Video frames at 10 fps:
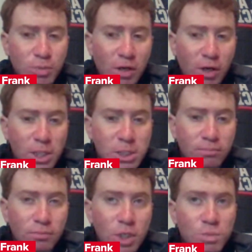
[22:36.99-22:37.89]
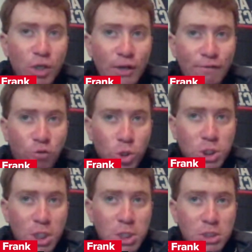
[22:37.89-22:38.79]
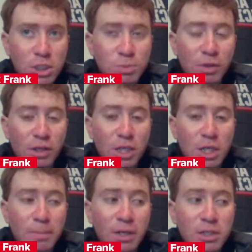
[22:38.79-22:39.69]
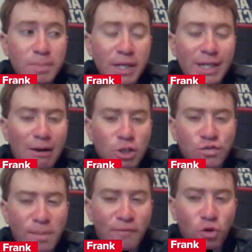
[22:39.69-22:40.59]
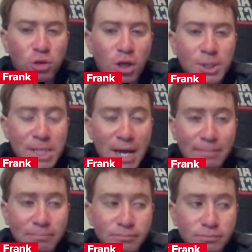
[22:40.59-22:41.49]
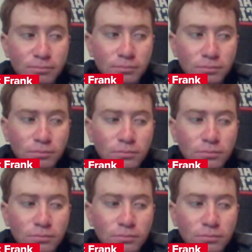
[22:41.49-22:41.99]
He has experience. He's played 4 seasons. He's been in college football for a long time.